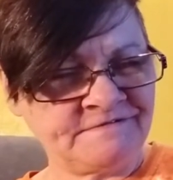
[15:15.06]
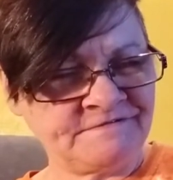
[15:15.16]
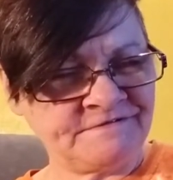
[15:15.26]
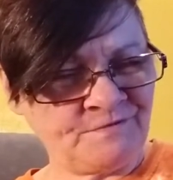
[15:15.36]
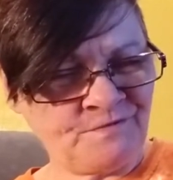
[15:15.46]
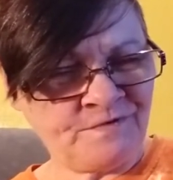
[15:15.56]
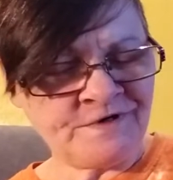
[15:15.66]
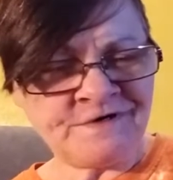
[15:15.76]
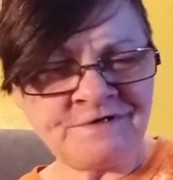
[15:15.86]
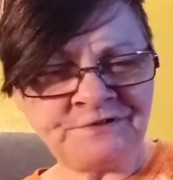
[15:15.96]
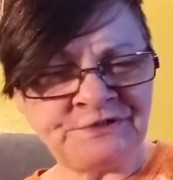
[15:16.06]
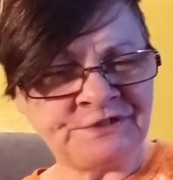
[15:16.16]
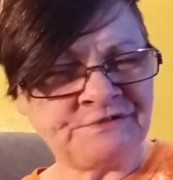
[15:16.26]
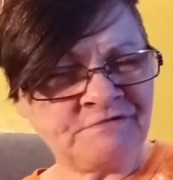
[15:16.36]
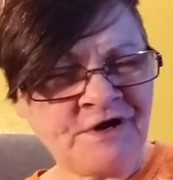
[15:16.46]
The world, the
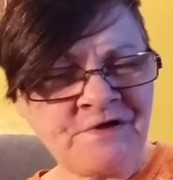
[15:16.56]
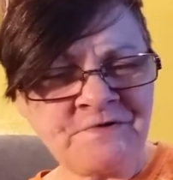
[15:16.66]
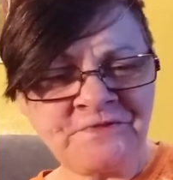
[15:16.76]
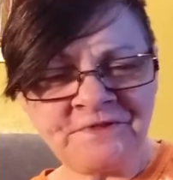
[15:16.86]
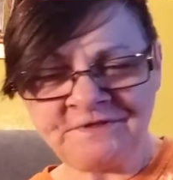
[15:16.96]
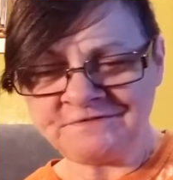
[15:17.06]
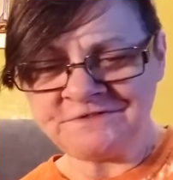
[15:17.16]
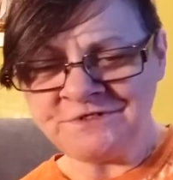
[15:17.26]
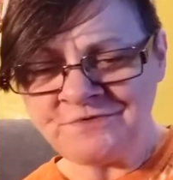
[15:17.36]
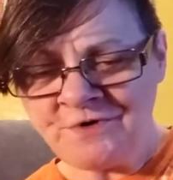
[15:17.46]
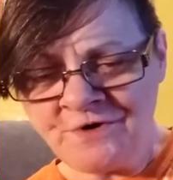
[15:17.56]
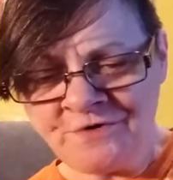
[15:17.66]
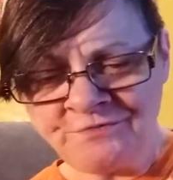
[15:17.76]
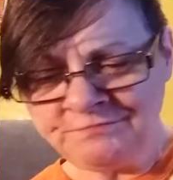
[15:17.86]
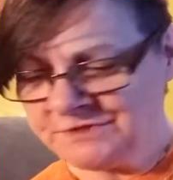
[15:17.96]
growth, new
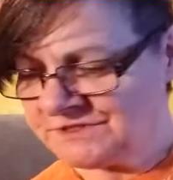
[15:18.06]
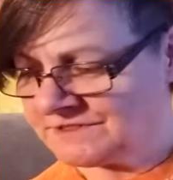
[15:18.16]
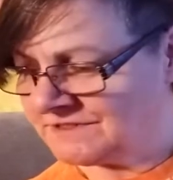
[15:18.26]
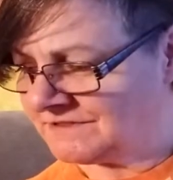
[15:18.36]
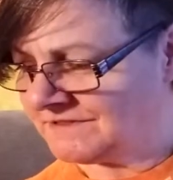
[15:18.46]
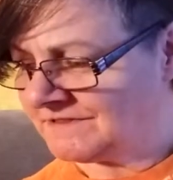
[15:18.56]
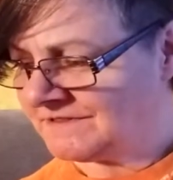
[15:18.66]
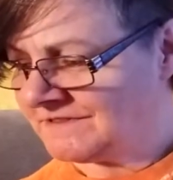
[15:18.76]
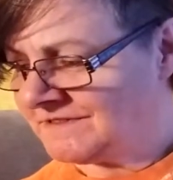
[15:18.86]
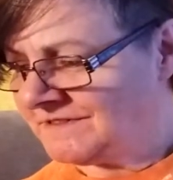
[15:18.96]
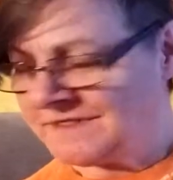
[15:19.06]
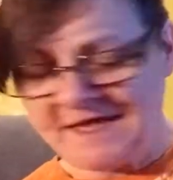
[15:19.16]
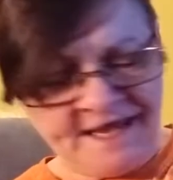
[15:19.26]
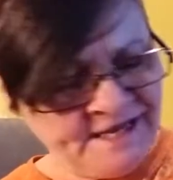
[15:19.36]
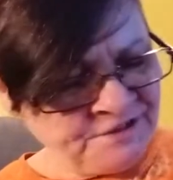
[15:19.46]
homes,
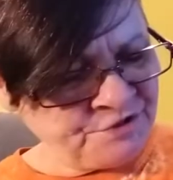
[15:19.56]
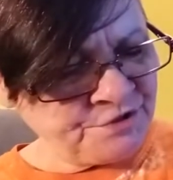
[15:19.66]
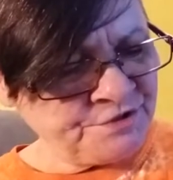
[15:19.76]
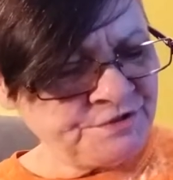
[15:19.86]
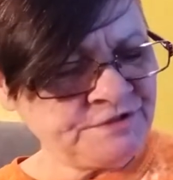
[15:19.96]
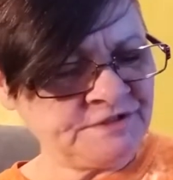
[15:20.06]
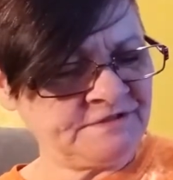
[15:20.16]
angels.